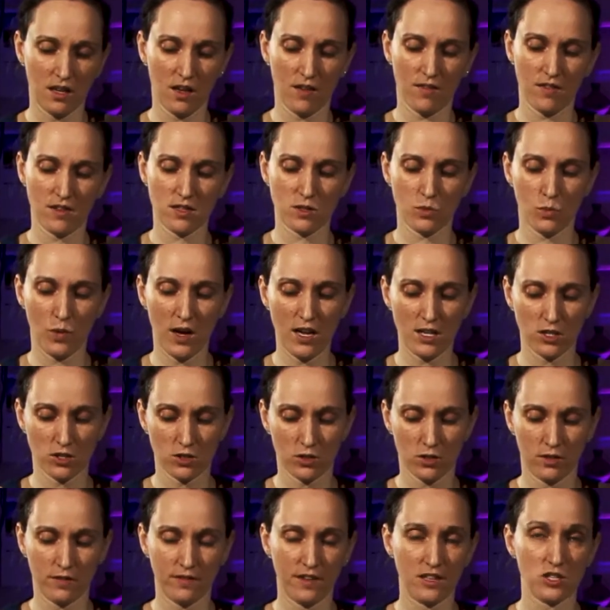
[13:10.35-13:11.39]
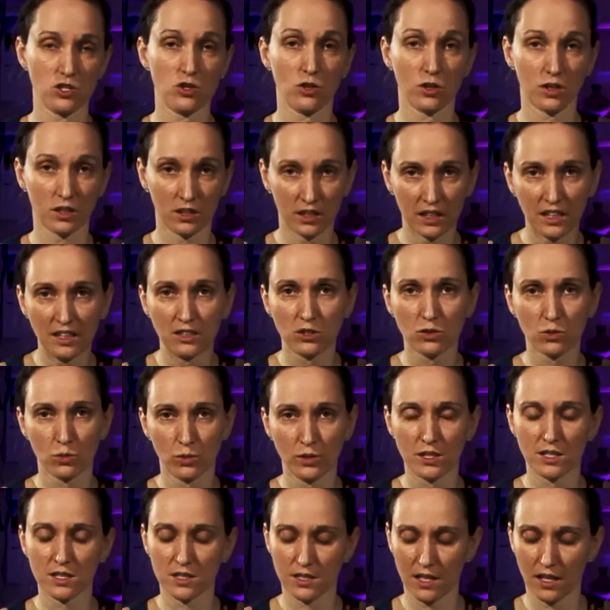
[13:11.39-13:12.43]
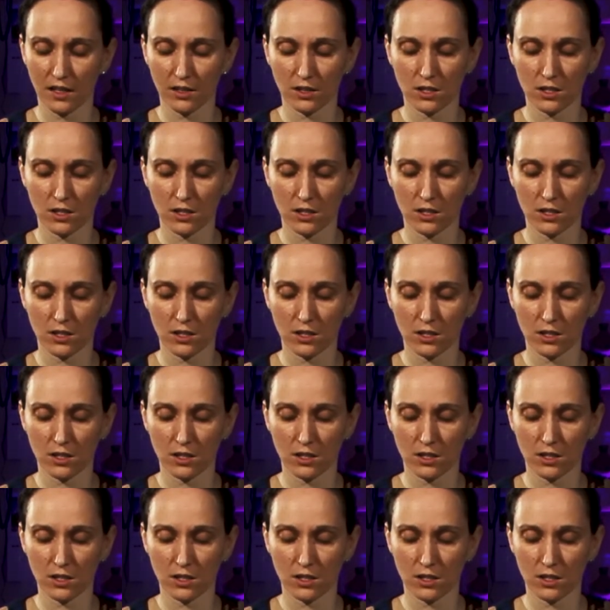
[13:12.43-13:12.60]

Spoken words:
If it's a wet surface, your clay is going to stick